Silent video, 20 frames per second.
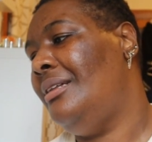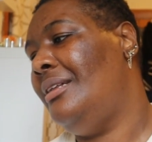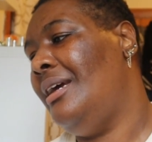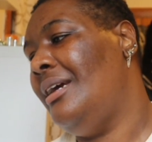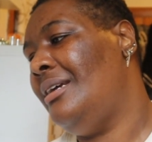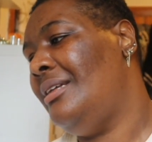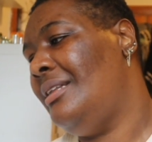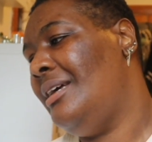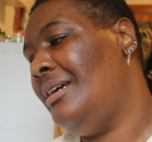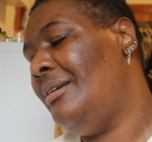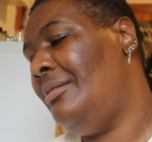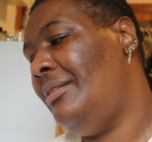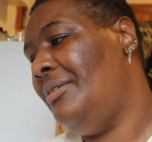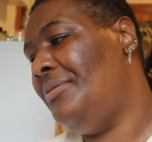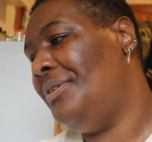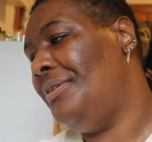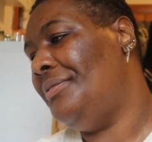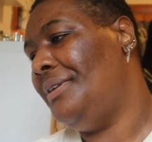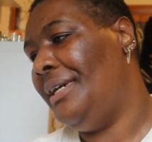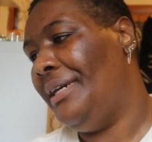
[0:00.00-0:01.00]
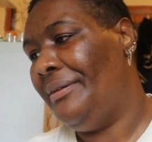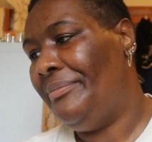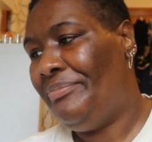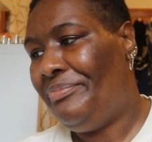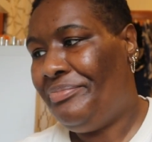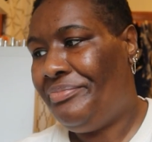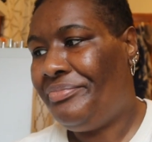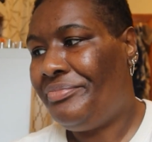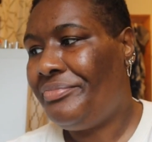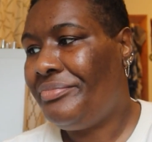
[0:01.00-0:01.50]
That can live over there.
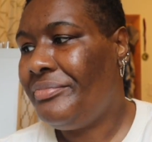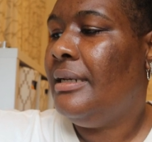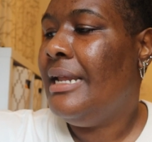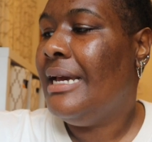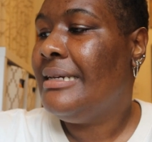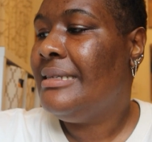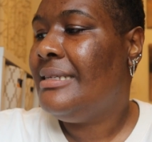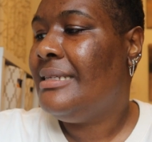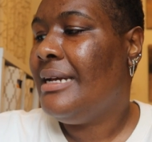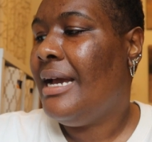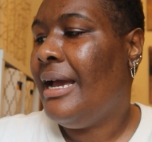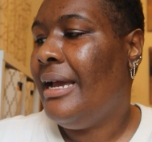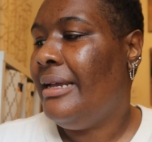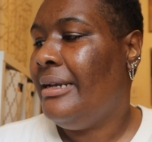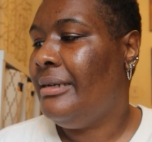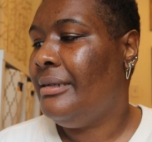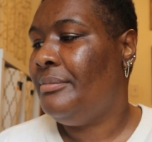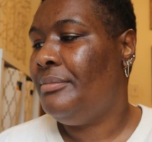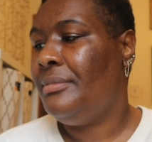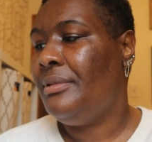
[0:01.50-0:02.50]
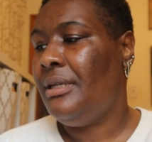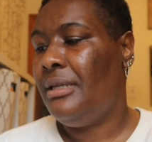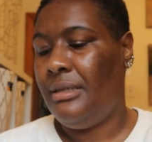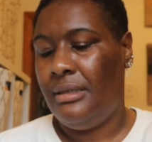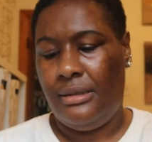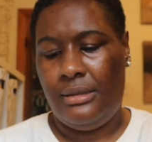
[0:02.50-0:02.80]
The next item